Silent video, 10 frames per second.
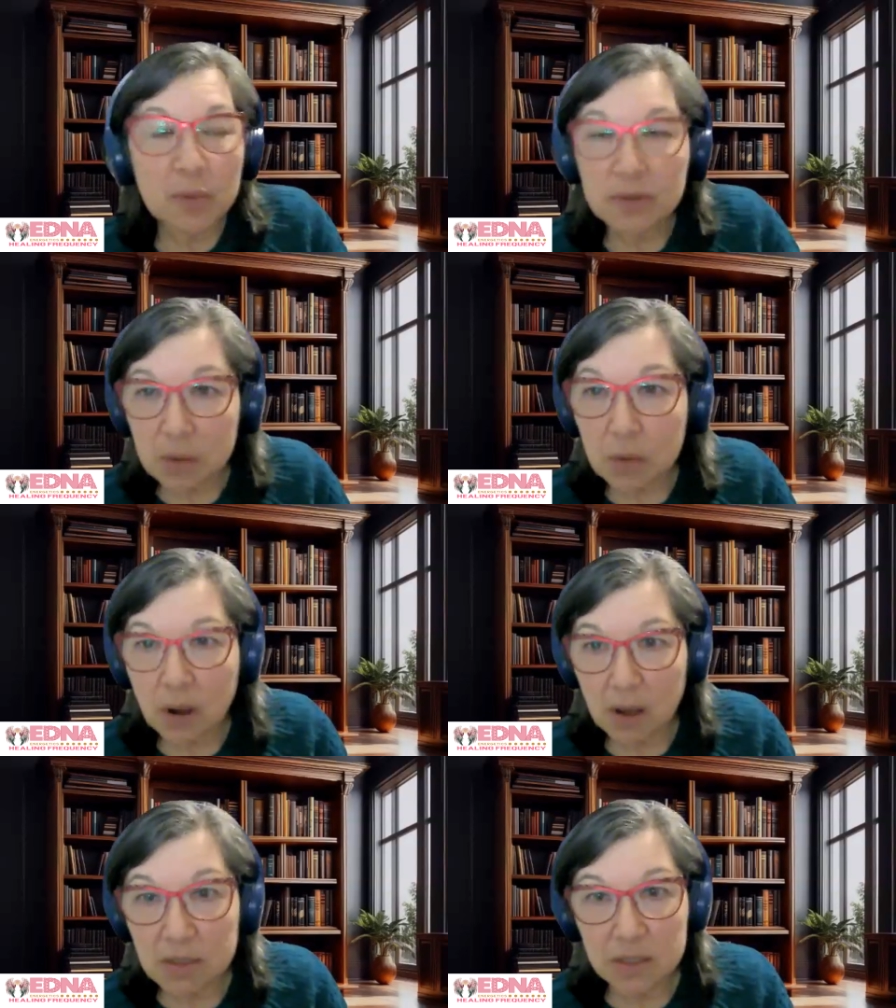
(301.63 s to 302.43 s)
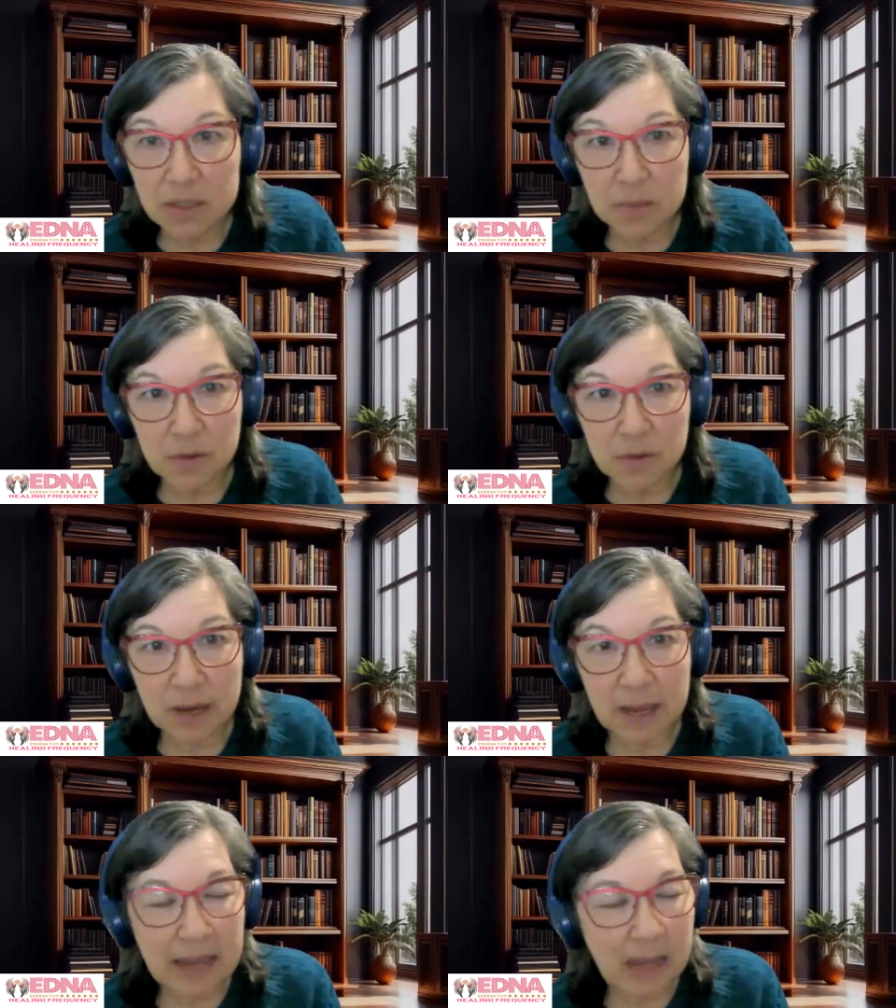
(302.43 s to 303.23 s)
but there were also some
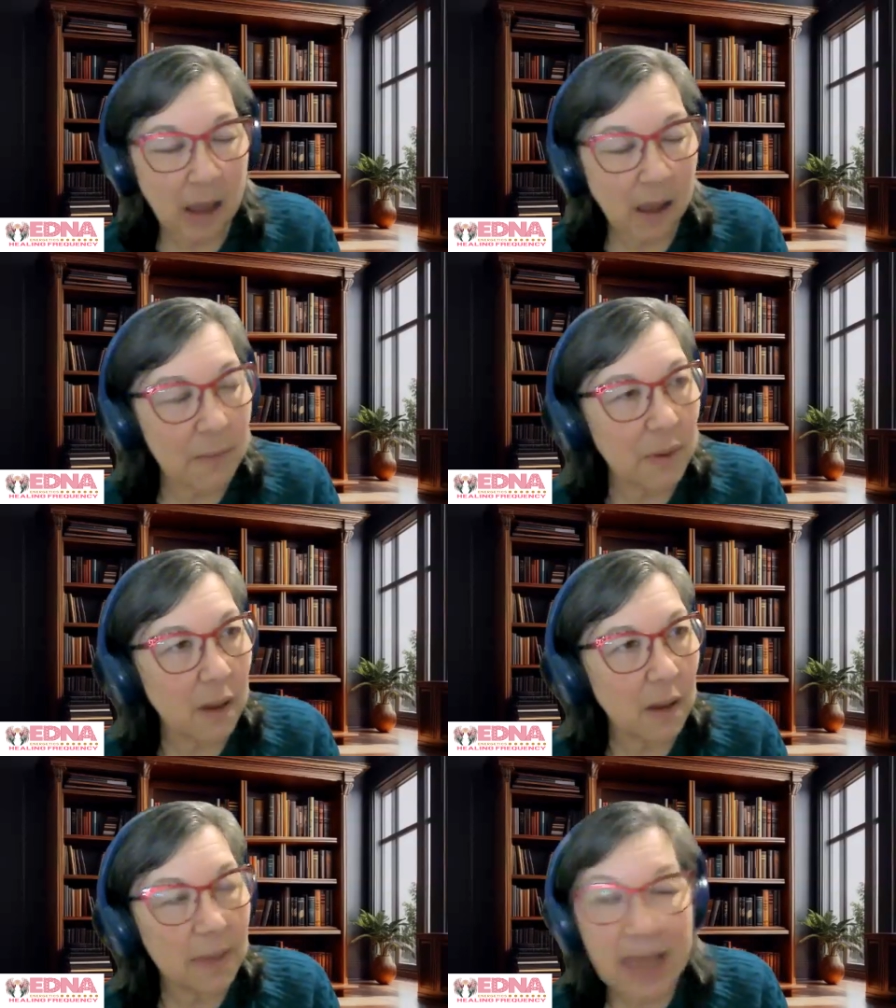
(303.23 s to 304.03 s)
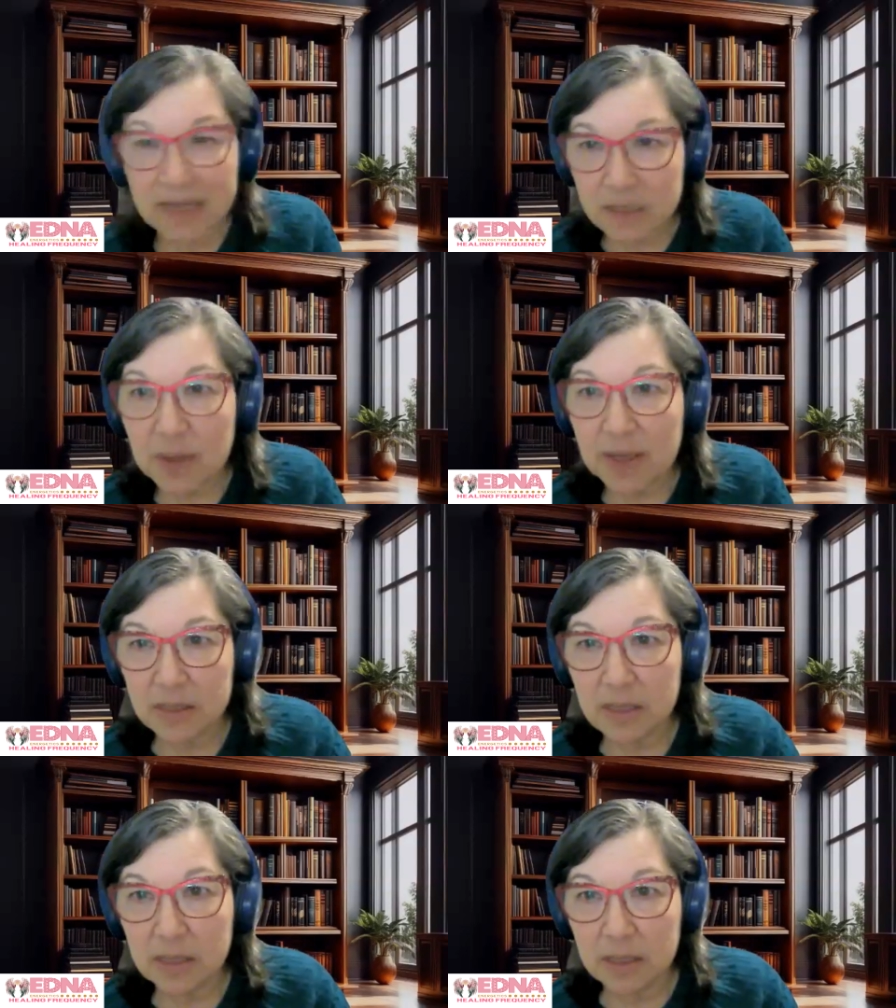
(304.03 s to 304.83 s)
other
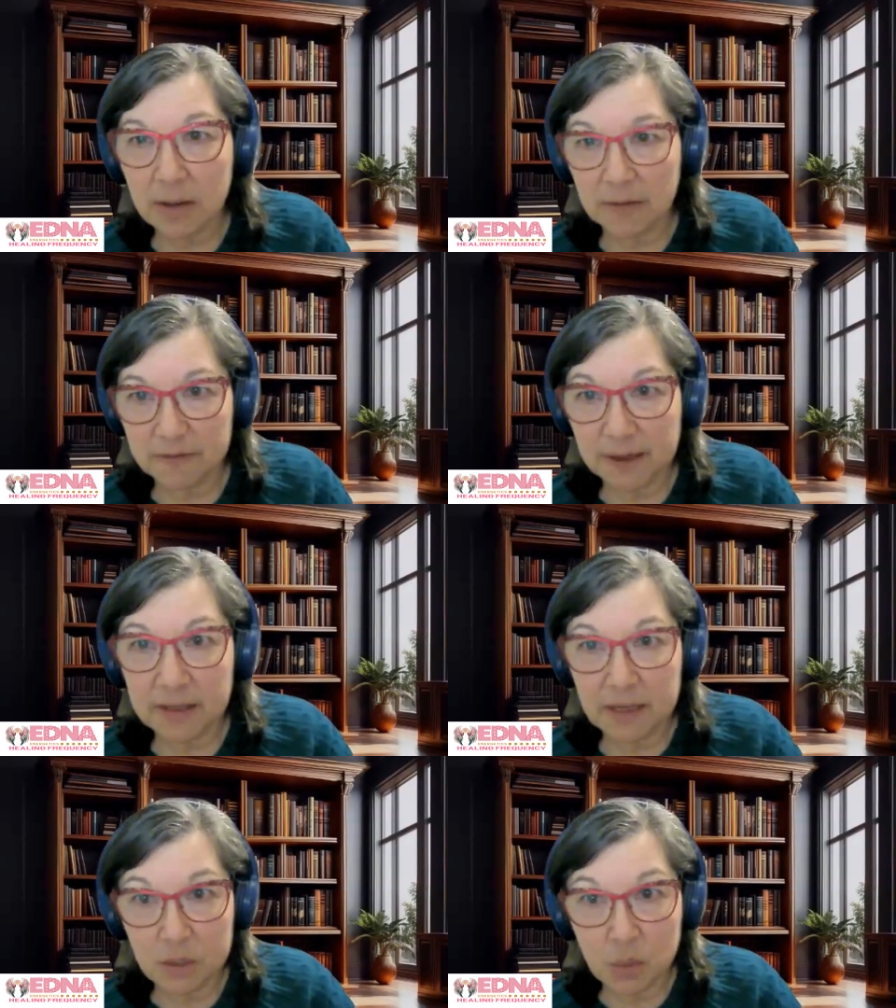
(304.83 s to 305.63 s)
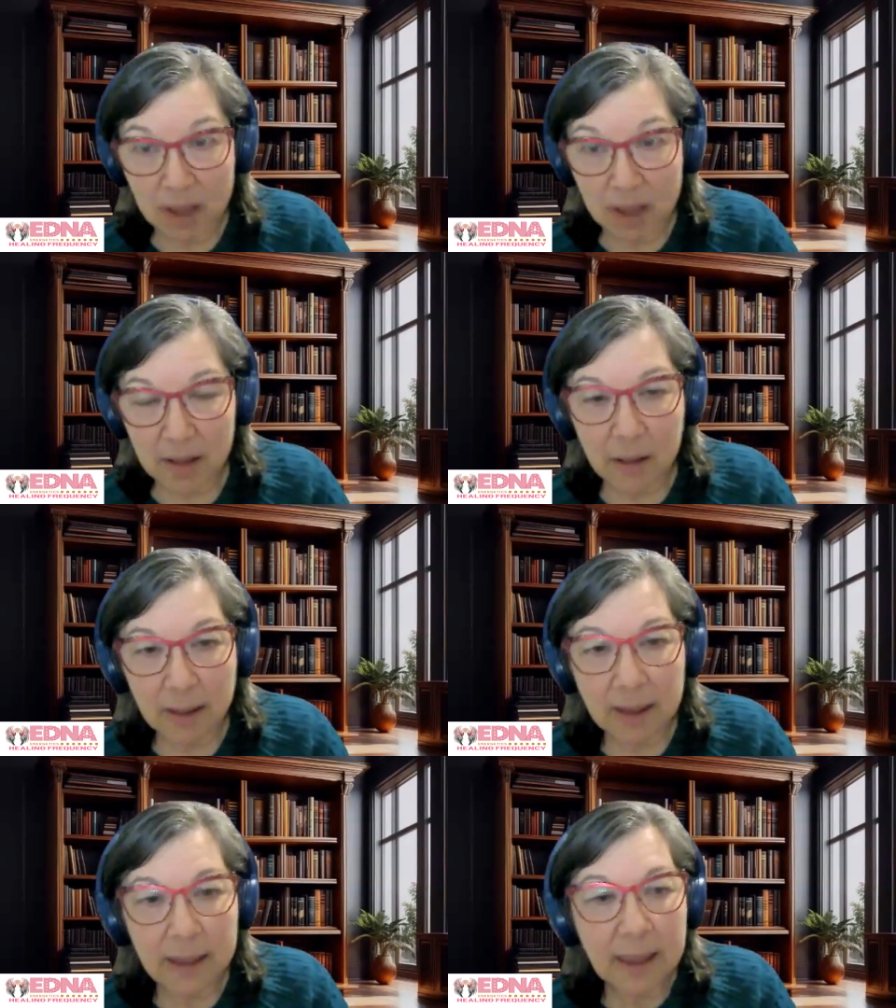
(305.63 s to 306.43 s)
aspects in effect as well.